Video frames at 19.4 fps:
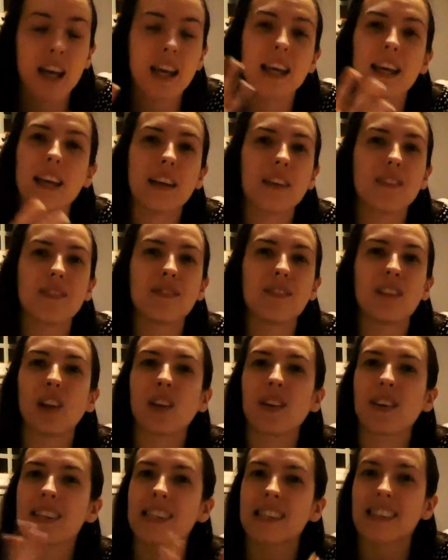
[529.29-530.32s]
He
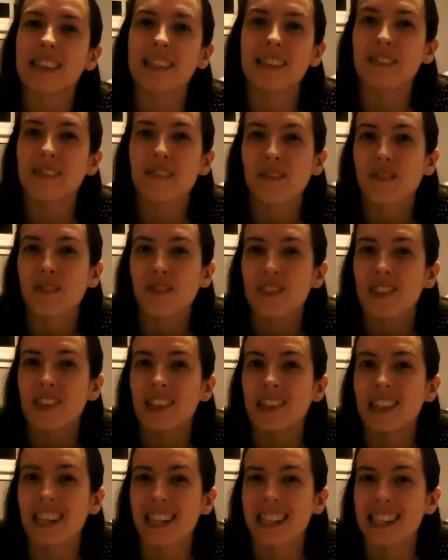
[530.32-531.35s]
looks
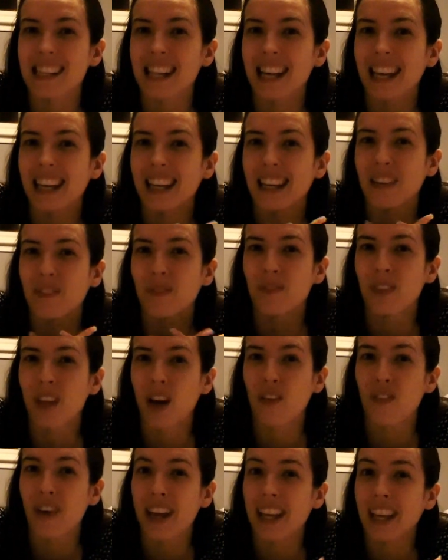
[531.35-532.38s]
just like
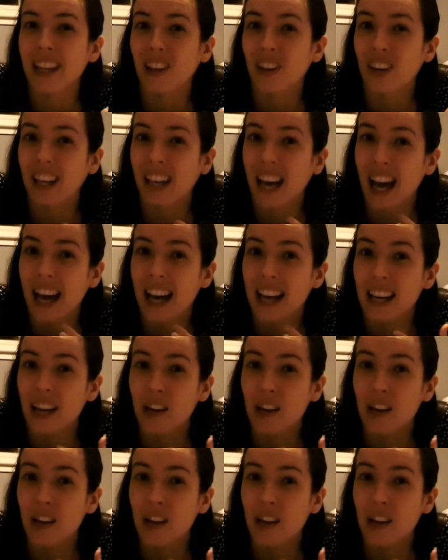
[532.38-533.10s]
a regular guy,